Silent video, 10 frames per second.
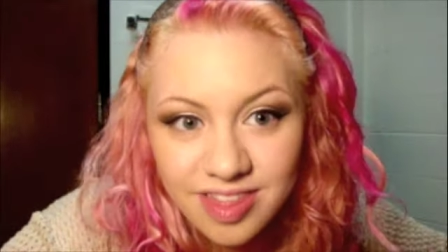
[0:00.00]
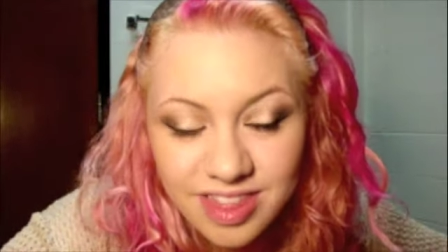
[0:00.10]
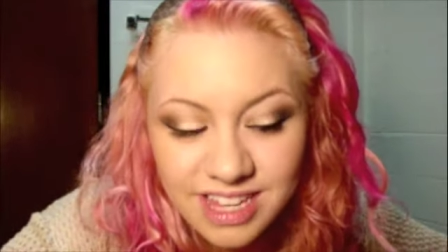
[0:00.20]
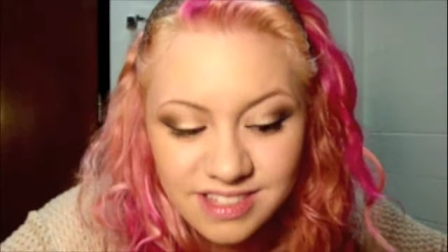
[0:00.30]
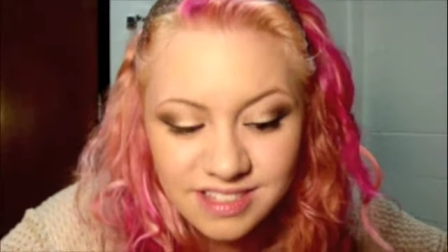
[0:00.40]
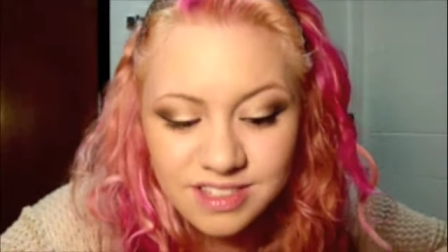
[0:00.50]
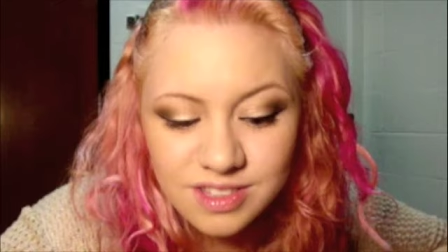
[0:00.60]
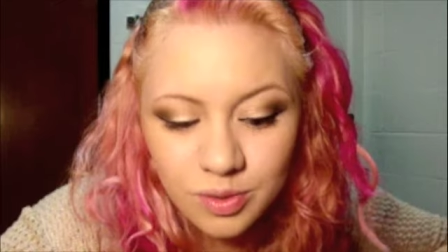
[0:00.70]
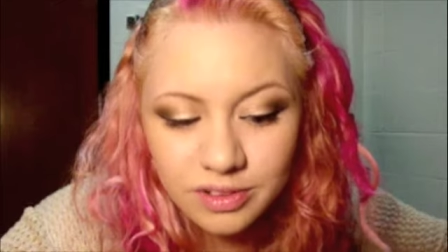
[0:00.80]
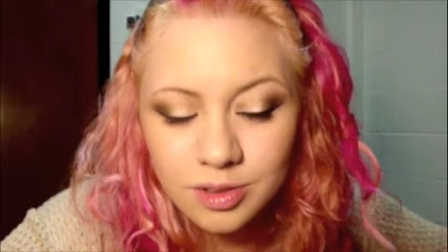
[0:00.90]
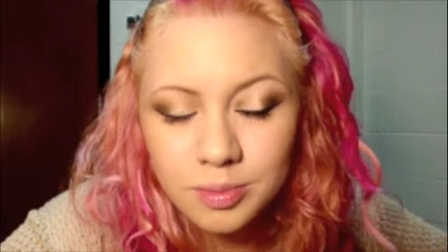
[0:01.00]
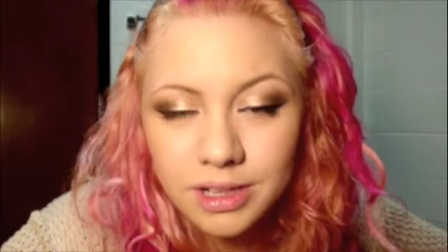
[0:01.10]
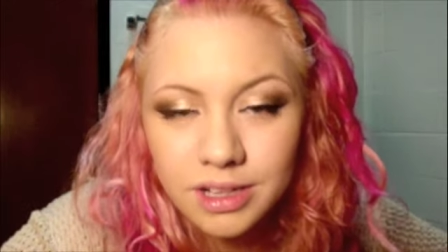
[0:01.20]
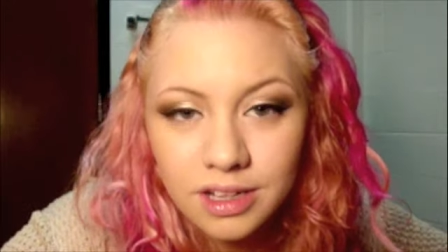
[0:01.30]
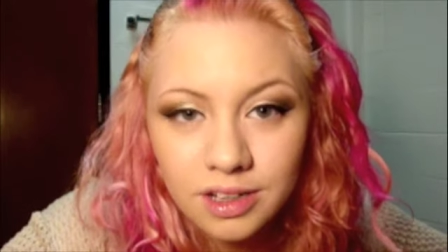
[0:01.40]
this is going to
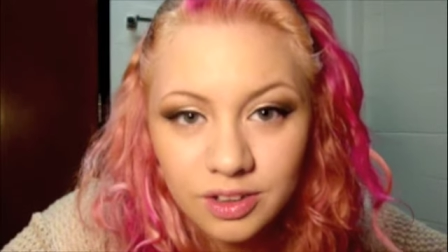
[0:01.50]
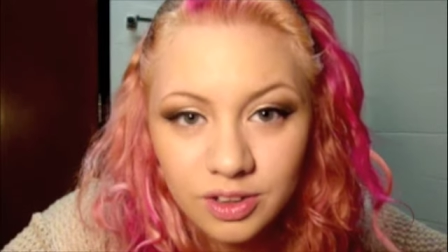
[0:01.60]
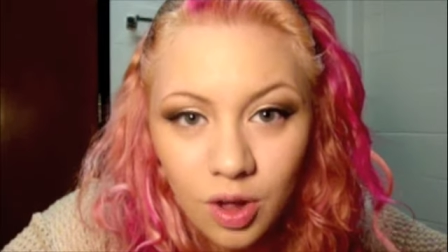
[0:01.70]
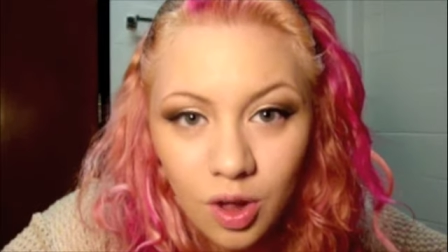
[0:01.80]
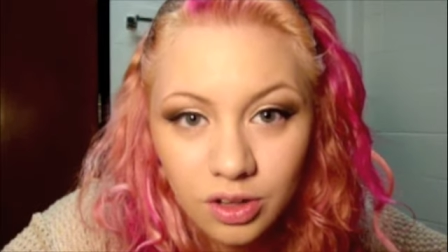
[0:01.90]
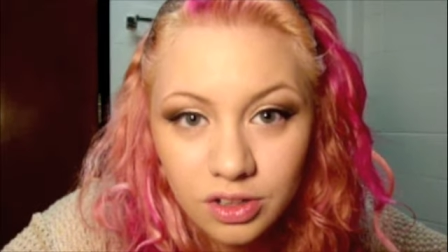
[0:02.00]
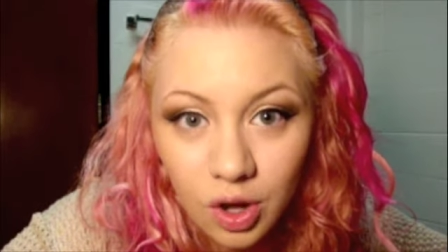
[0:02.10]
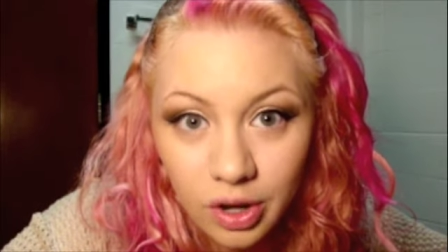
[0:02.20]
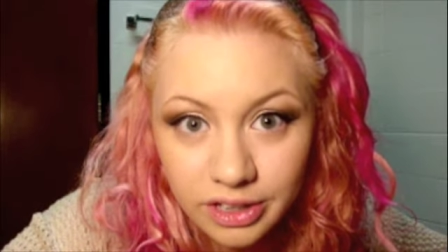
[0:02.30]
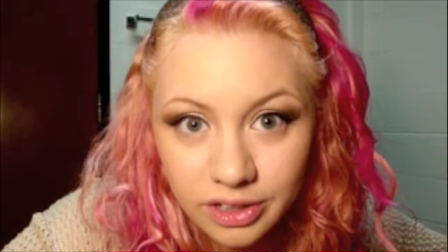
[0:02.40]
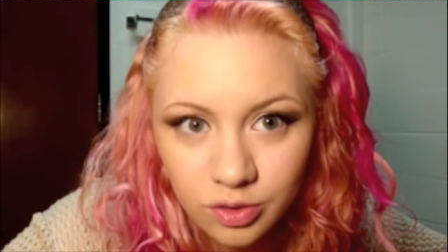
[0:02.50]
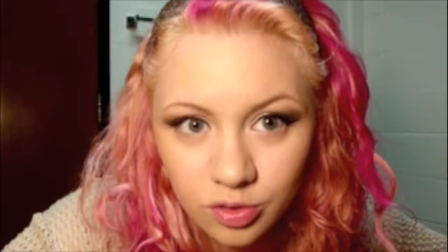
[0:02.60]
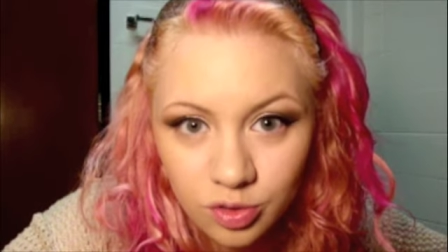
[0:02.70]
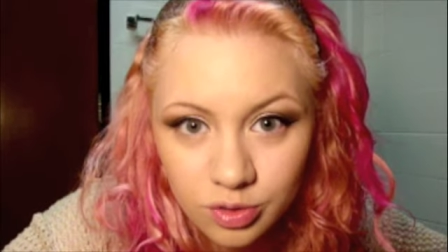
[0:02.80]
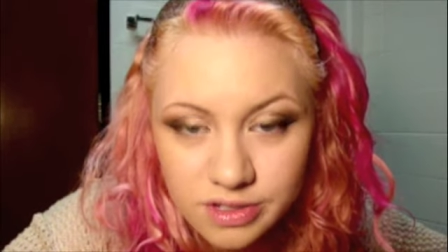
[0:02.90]
be a look called Naughty
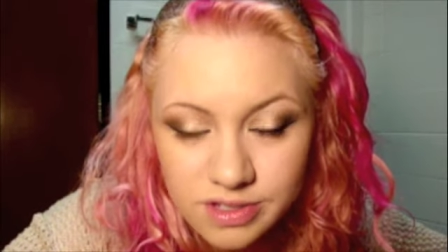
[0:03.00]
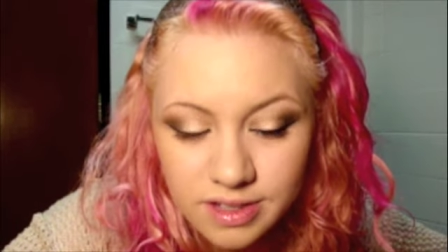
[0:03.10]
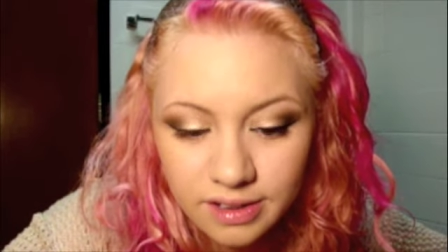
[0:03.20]
Neutrals,